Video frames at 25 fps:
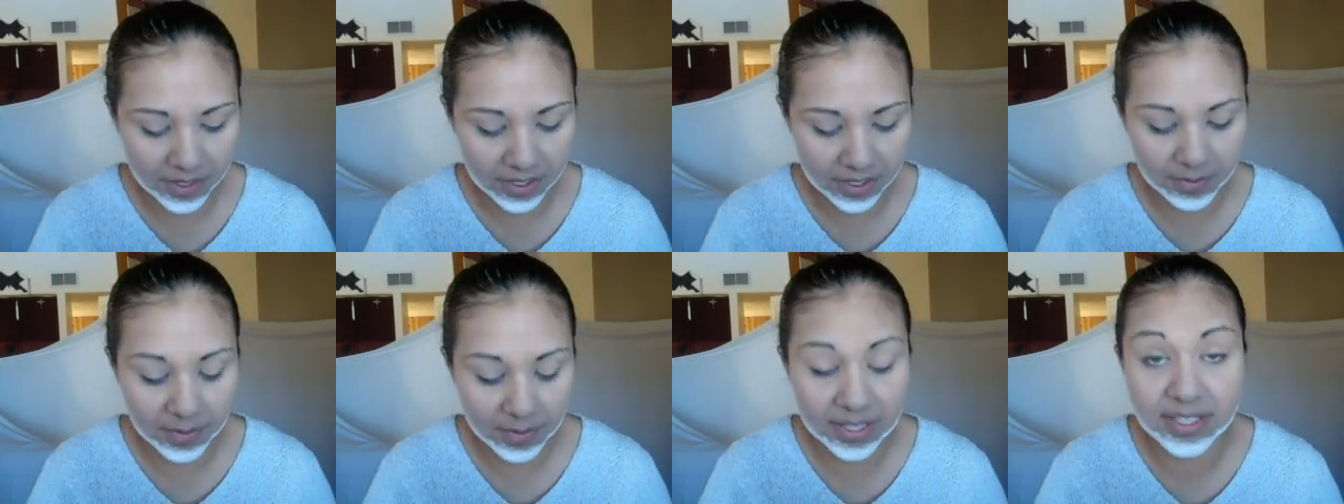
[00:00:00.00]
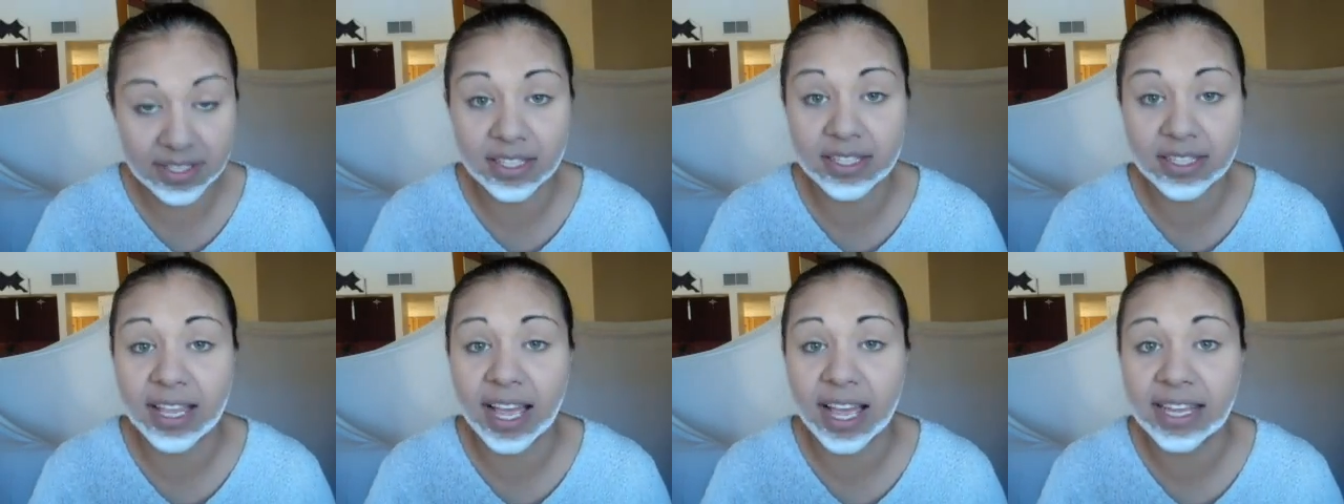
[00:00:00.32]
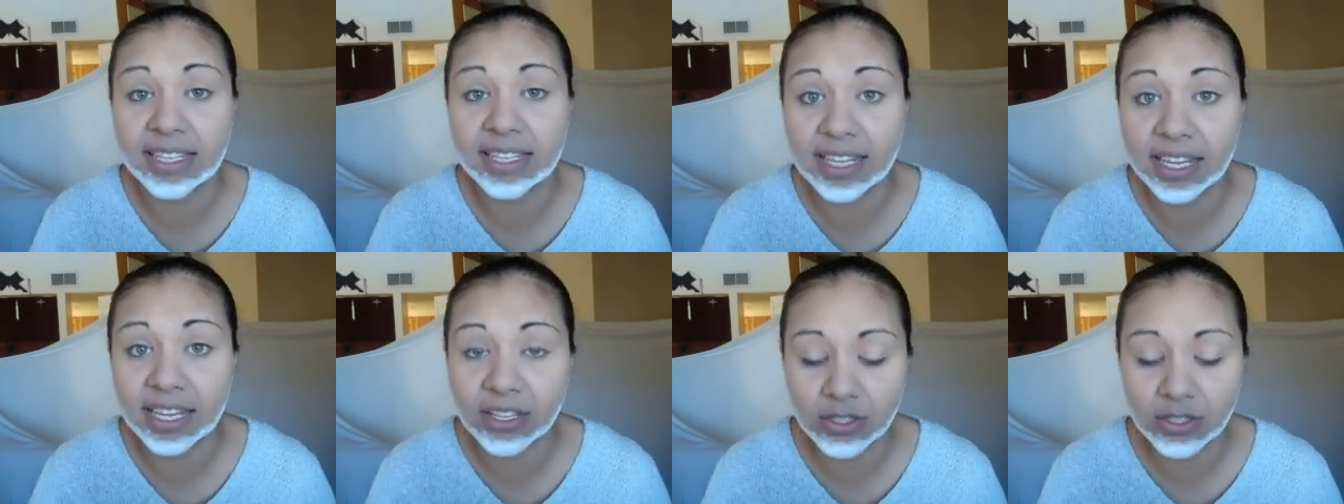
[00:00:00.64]
It's my son's
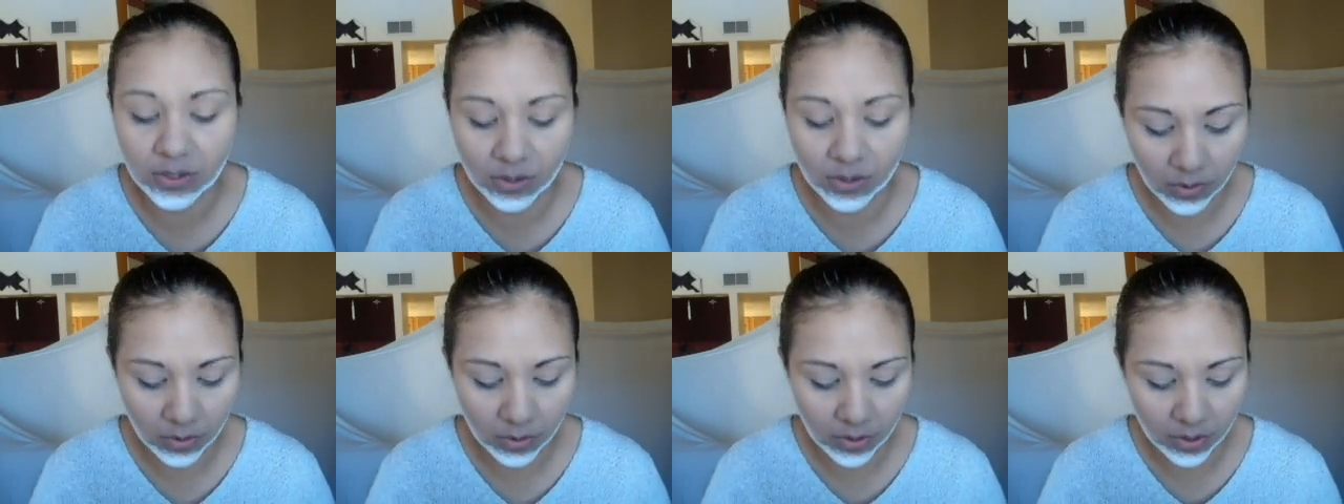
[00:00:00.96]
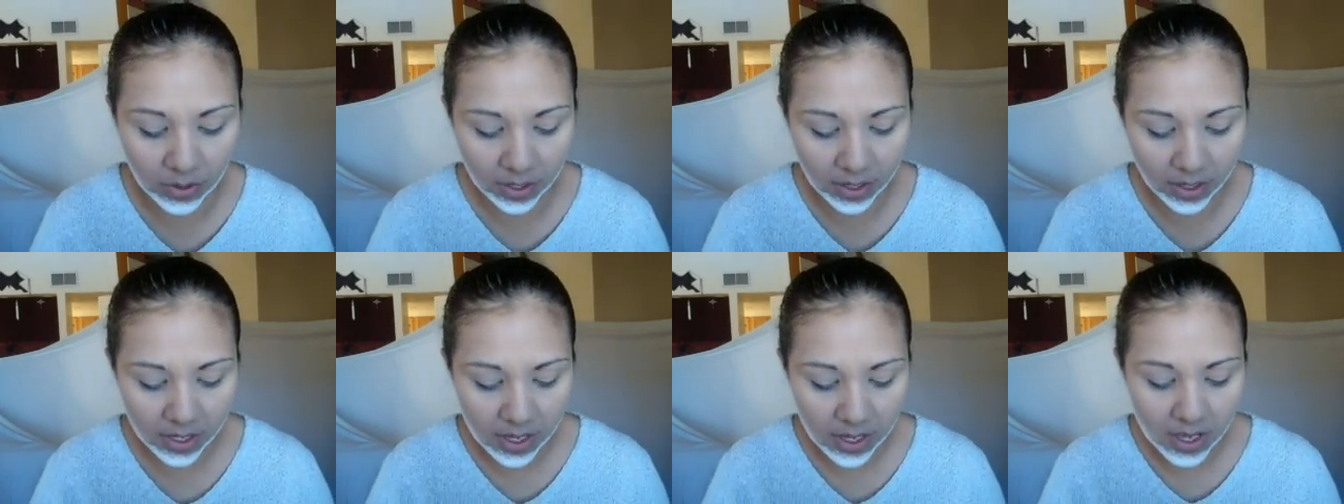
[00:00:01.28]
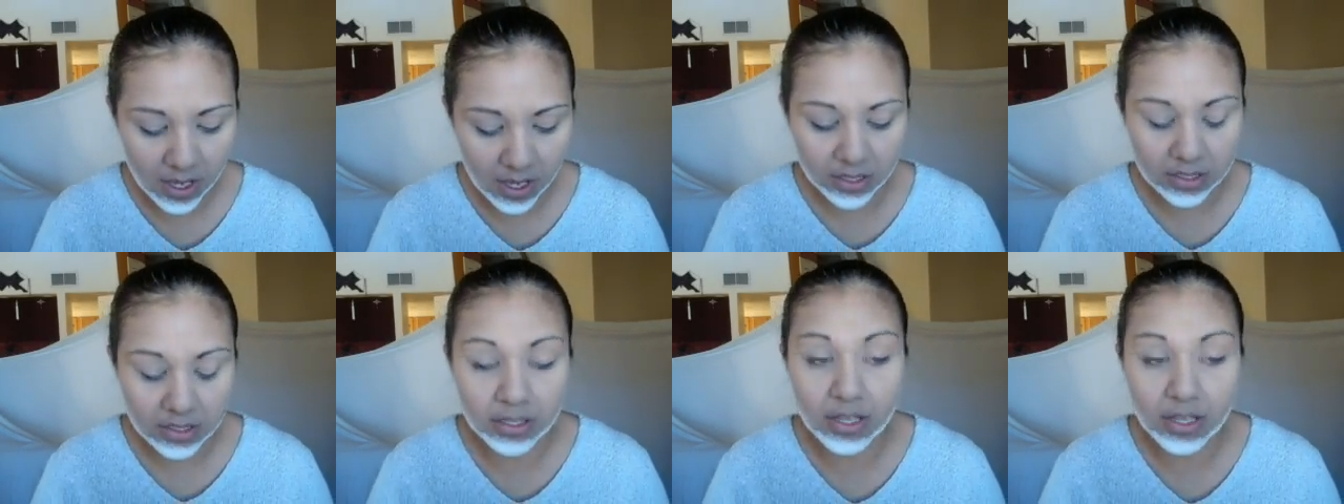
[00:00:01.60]
last day of school. I'm
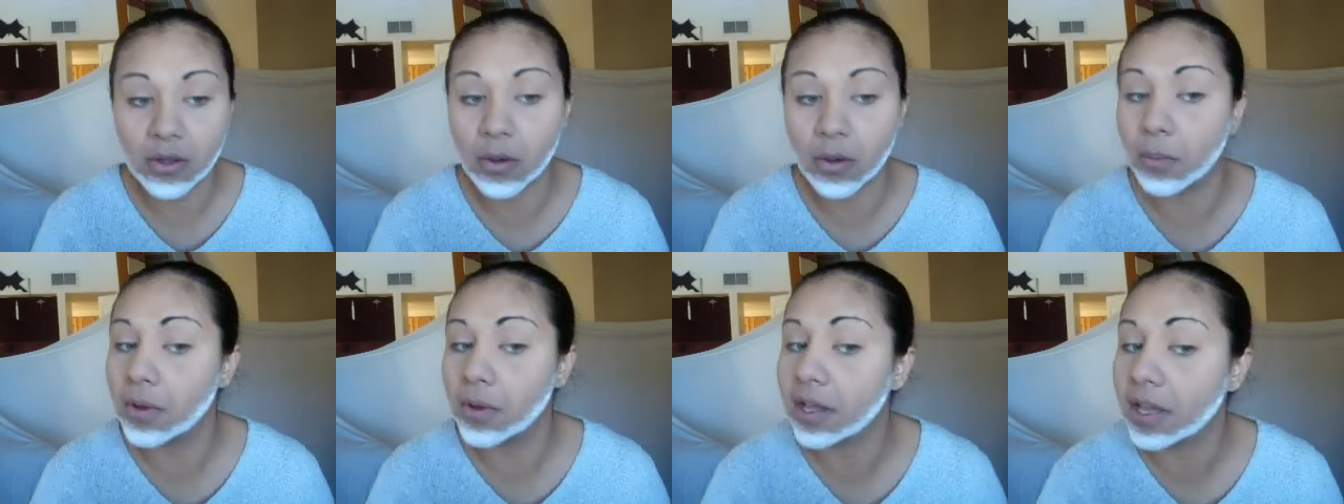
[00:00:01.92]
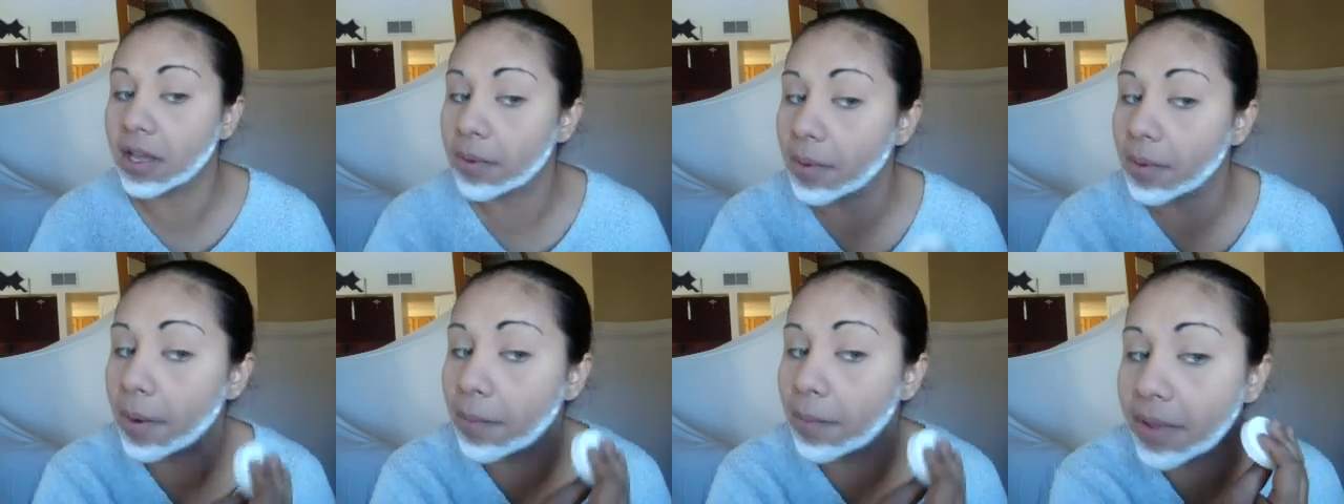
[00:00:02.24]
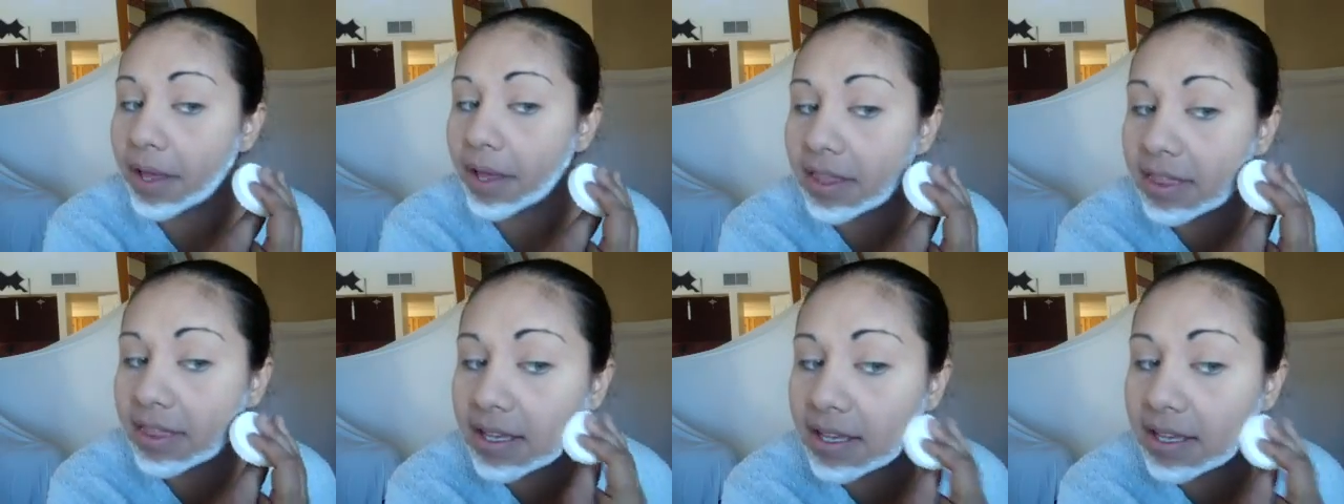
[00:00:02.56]
going to go pick him
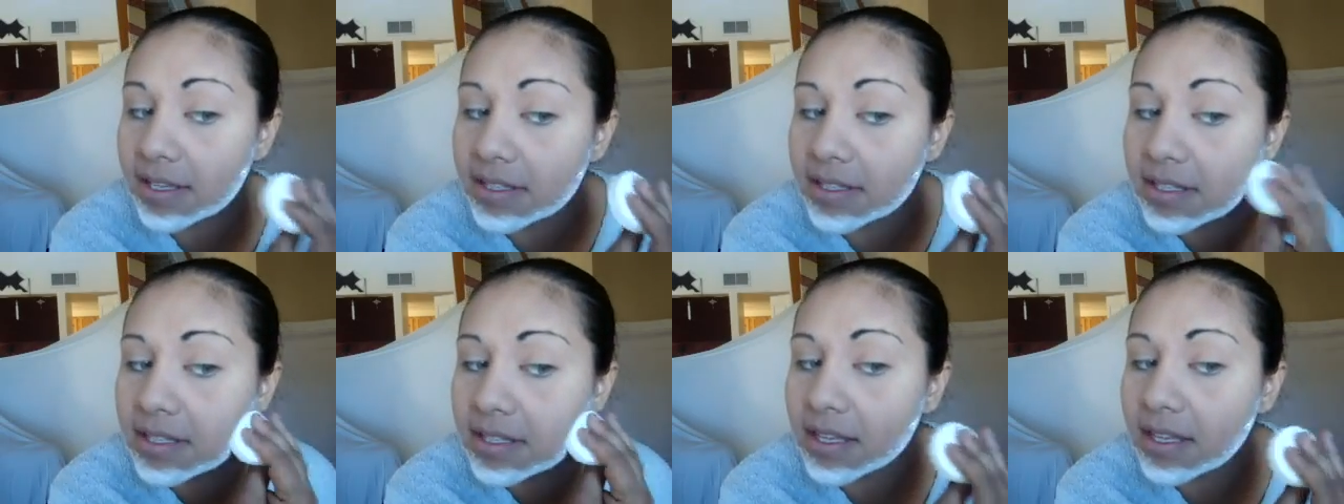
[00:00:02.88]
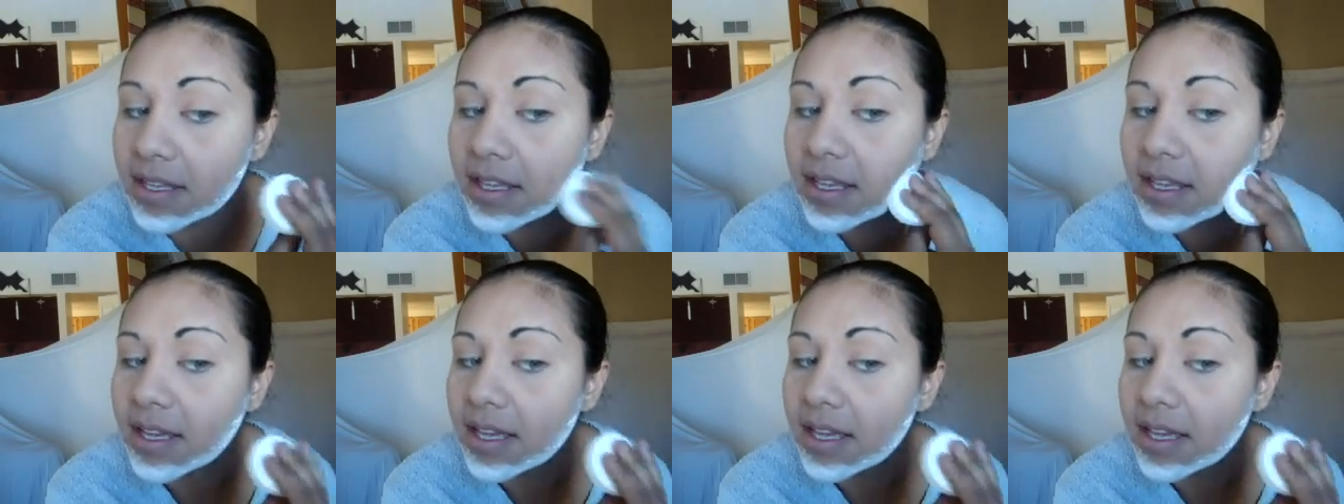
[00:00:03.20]
up like this.